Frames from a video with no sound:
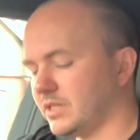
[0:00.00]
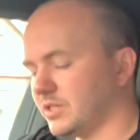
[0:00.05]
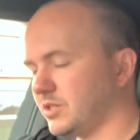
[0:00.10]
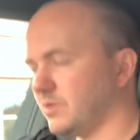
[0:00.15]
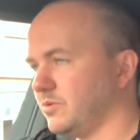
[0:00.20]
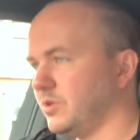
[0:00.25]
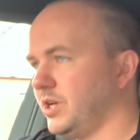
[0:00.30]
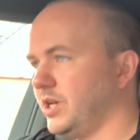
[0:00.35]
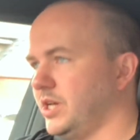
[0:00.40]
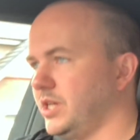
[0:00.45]

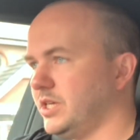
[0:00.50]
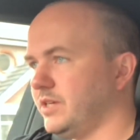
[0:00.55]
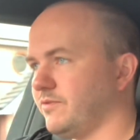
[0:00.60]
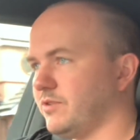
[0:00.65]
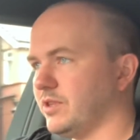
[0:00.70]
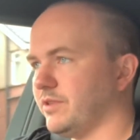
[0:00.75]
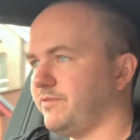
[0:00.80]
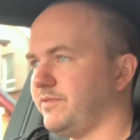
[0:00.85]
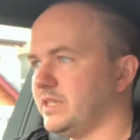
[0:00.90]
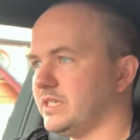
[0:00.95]
So you've
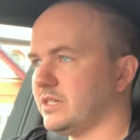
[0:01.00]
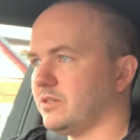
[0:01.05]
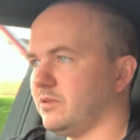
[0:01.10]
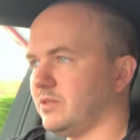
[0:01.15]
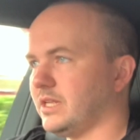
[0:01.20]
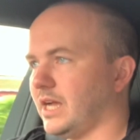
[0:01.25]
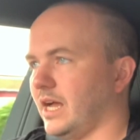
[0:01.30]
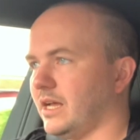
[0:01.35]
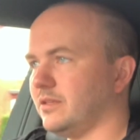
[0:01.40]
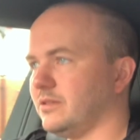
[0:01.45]
got the physical
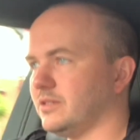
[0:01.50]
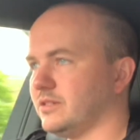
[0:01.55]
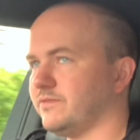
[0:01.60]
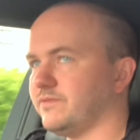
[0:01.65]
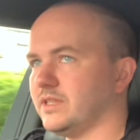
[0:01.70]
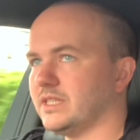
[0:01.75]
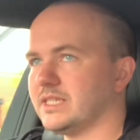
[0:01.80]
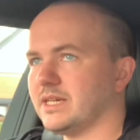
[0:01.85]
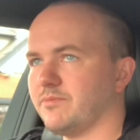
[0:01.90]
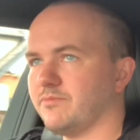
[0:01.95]
dials for
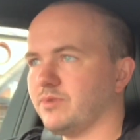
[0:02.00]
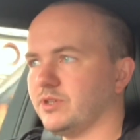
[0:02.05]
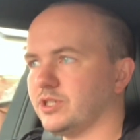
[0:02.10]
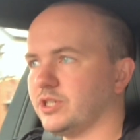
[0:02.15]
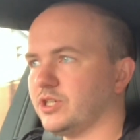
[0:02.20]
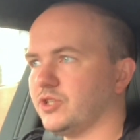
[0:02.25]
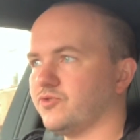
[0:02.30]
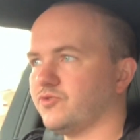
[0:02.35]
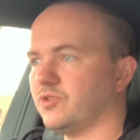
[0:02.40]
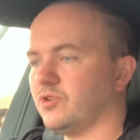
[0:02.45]
the temperature
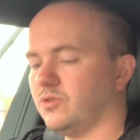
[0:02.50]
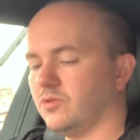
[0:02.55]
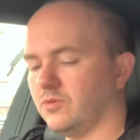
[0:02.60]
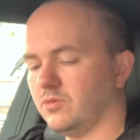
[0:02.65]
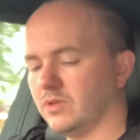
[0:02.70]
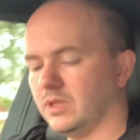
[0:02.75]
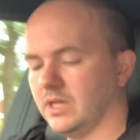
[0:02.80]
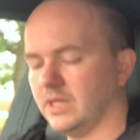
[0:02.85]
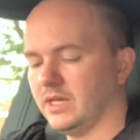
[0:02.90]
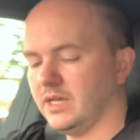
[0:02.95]
control,
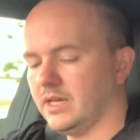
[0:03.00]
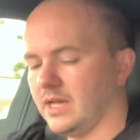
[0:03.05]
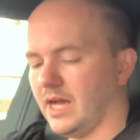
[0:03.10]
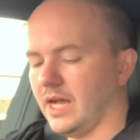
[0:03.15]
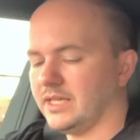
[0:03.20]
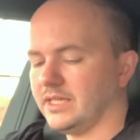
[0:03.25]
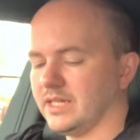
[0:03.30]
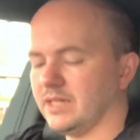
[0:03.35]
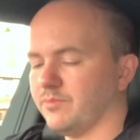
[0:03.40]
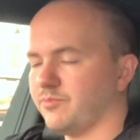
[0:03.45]

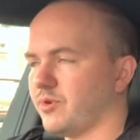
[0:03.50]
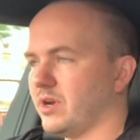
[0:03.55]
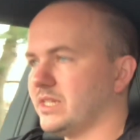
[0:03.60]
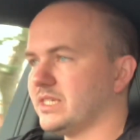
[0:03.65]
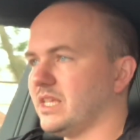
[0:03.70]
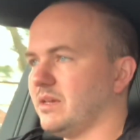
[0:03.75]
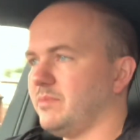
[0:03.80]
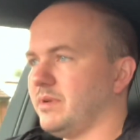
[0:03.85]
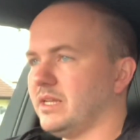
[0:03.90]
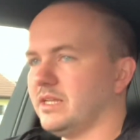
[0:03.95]
and you can press
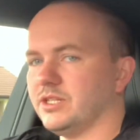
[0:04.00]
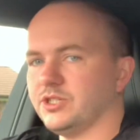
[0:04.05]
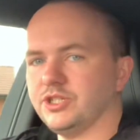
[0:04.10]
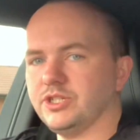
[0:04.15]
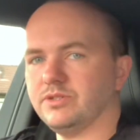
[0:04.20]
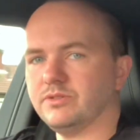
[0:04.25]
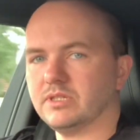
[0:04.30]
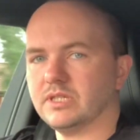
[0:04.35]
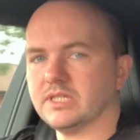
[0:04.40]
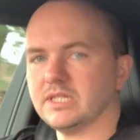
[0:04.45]
them in and
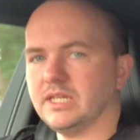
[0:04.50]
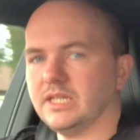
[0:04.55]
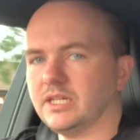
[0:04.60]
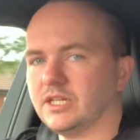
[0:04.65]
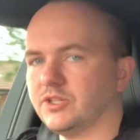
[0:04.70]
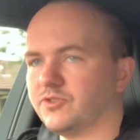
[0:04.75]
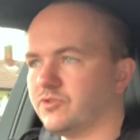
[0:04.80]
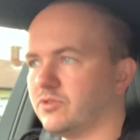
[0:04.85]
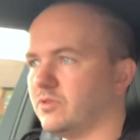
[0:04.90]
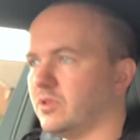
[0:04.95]
choose the seat
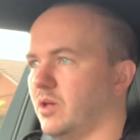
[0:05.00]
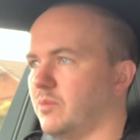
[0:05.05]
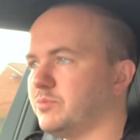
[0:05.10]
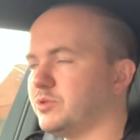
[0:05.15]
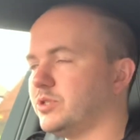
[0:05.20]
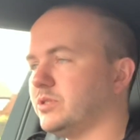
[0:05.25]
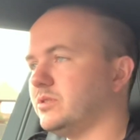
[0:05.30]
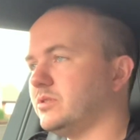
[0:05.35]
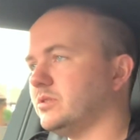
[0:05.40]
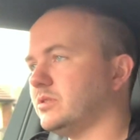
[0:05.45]
control
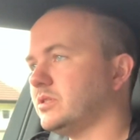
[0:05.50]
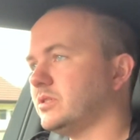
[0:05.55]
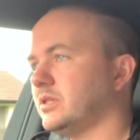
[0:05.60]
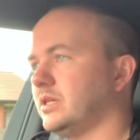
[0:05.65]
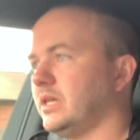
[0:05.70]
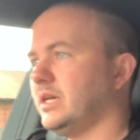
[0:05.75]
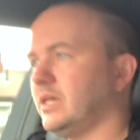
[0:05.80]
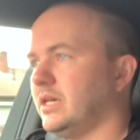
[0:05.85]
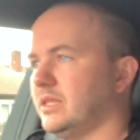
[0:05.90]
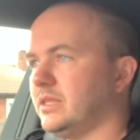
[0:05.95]
options.
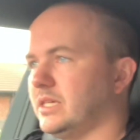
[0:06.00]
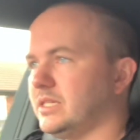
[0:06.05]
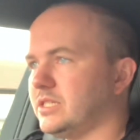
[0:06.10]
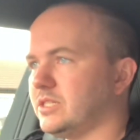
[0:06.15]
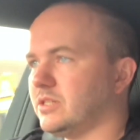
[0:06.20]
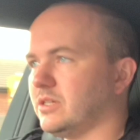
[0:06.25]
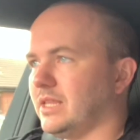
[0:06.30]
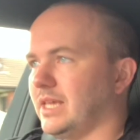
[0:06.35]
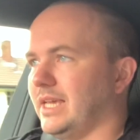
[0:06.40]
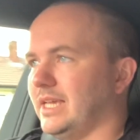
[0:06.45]
This has
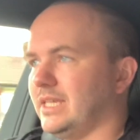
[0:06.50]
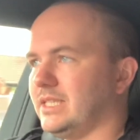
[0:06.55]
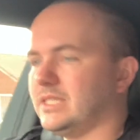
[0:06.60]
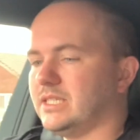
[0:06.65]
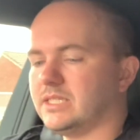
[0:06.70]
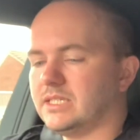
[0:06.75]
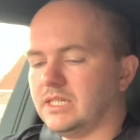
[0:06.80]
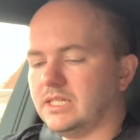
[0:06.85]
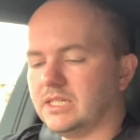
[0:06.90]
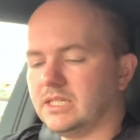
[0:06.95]
got the heated
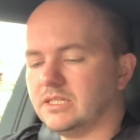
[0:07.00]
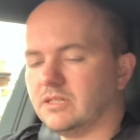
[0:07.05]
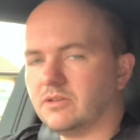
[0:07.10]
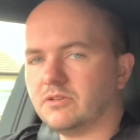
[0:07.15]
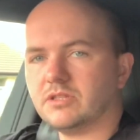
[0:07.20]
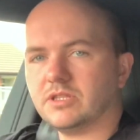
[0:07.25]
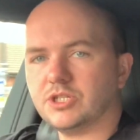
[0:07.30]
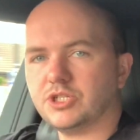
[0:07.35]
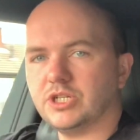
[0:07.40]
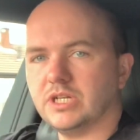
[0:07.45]
seats, it's not
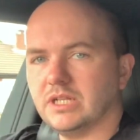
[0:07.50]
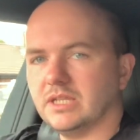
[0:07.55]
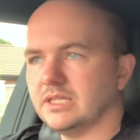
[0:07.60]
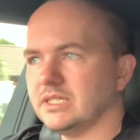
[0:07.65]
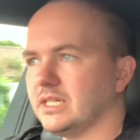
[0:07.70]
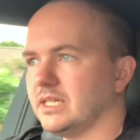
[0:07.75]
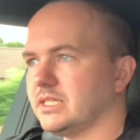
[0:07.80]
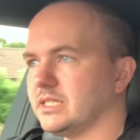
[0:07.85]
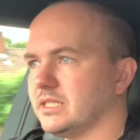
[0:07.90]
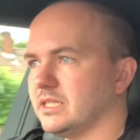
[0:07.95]
got the chilled
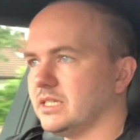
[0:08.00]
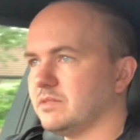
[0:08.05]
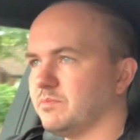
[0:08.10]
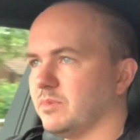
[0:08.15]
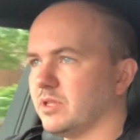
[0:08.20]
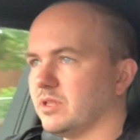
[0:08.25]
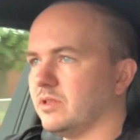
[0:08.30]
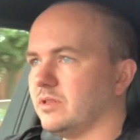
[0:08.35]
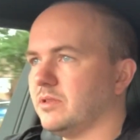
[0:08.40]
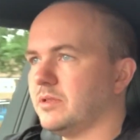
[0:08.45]
seats in this
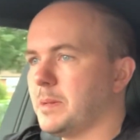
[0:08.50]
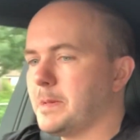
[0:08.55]
model.